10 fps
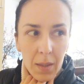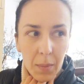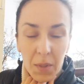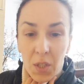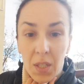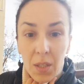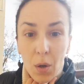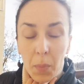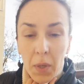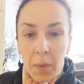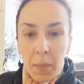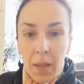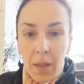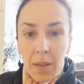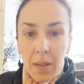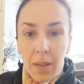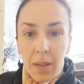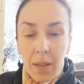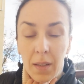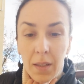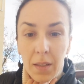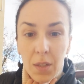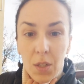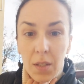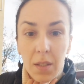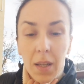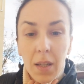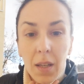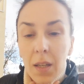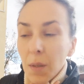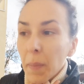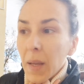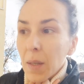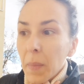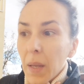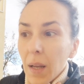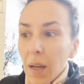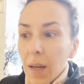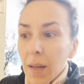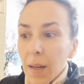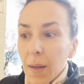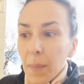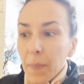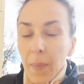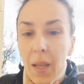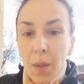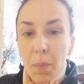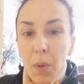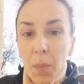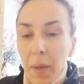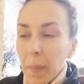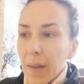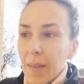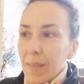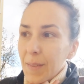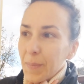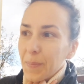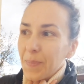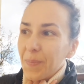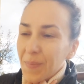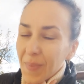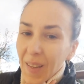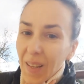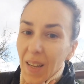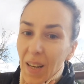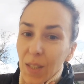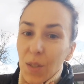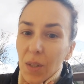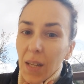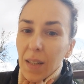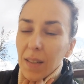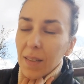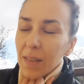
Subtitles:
But she's copying me. And it made me, it blew my mind, literally.